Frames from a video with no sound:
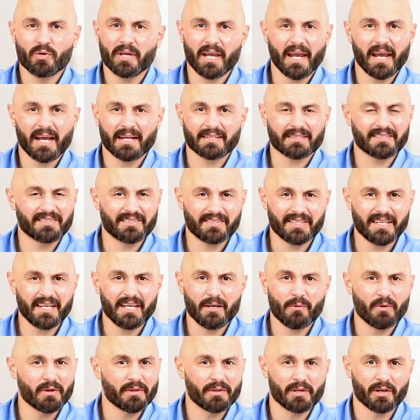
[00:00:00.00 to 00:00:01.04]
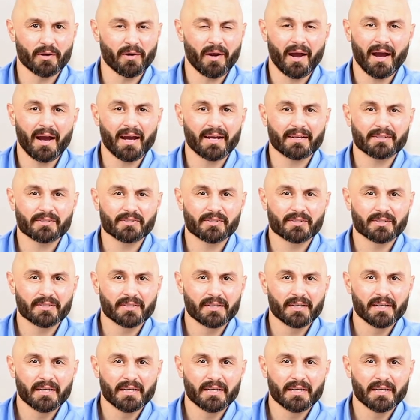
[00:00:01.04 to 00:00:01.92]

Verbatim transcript: can't see with your eyes,